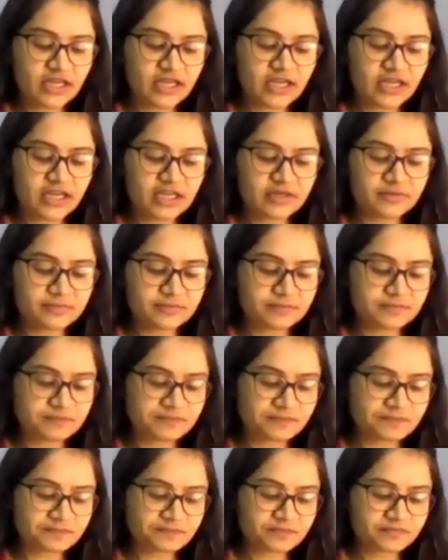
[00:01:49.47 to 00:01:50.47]

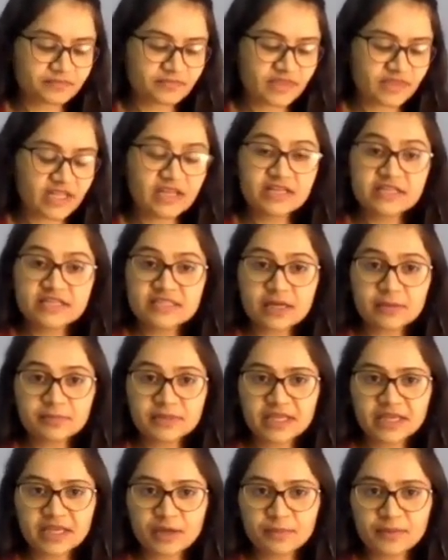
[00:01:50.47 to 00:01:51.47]

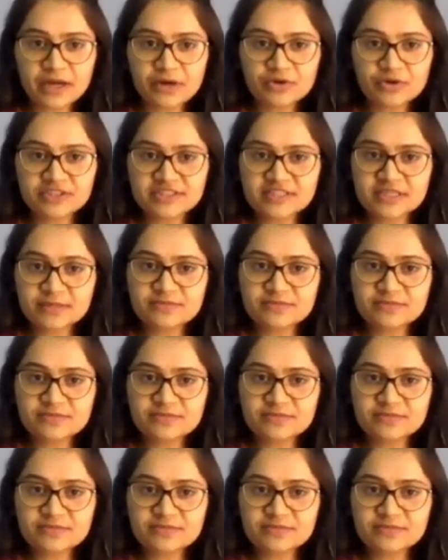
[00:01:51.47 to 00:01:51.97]
Something about